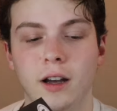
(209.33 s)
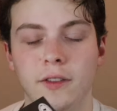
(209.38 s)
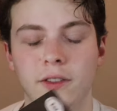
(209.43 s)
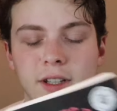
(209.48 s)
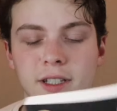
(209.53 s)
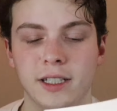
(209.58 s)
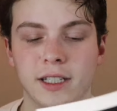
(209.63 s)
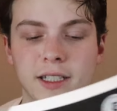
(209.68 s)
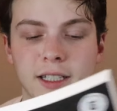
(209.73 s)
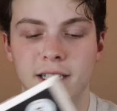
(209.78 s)

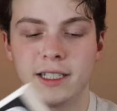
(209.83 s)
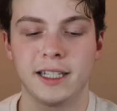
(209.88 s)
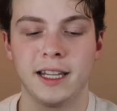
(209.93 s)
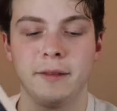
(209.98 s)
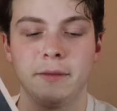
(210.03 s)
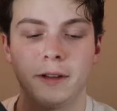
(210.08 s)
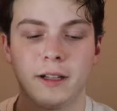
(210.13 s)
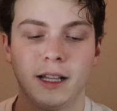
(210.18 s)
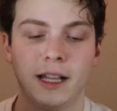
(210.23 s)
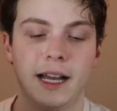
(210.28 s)
This is the
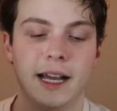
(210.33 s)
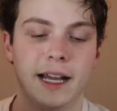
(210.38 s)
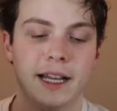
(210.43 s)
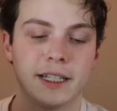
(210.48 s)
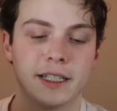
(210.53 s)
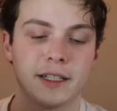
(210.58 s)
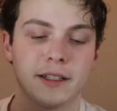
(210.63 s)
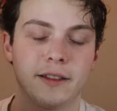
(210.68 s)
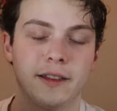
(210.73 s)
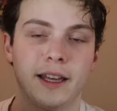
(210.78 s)
same
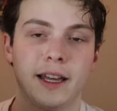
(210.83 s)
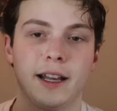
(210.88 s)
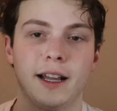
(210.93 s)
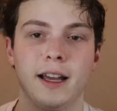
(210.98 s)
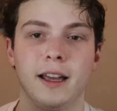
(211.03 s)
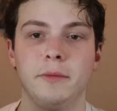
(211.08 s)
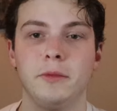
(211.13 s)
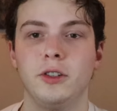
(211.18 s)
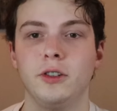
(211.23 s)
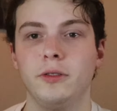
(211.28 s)
class that
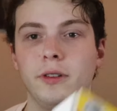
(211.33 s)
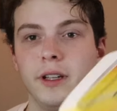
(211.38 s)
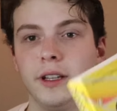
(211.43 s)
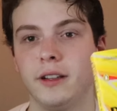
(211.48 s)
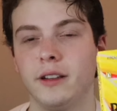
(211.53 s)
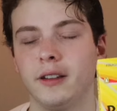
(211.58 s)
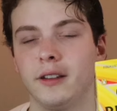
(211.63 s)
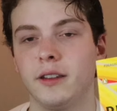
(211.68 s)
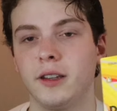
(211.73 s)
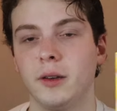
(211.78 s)
I'm
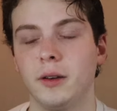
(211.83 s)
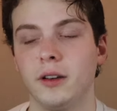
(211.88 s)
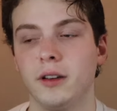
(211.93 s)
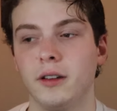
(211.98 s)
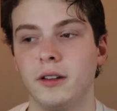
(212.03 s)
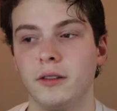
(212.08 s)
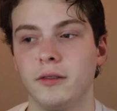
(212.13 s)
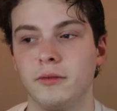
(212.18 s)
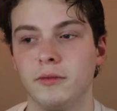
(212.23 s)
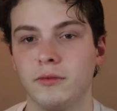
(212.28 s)
doing
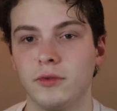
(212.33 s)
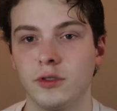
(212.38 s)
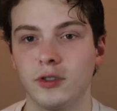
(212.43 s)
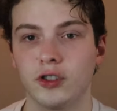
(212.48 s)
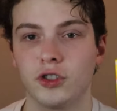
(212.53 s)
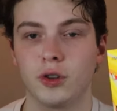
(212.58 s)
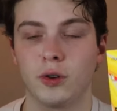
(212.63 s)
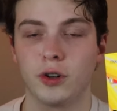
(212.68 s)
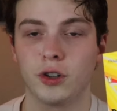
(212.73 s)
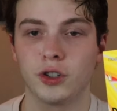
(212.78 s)
the
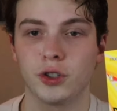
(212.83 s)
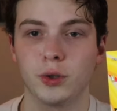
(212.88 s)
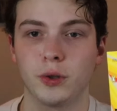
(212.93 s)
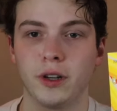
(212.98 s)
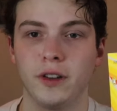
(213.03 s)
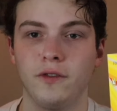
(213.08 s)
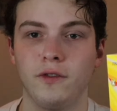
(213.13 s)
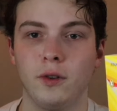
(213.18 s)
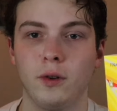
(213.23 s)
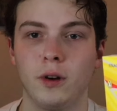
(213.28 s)
short
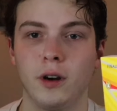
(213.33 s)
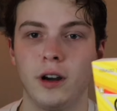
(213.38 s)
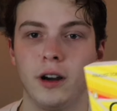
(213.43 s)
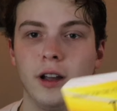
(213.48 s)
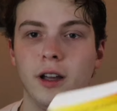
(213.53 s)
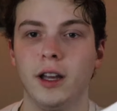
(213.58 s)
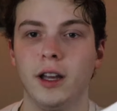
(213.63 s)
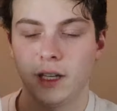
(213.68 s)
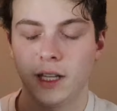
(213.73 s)
story for,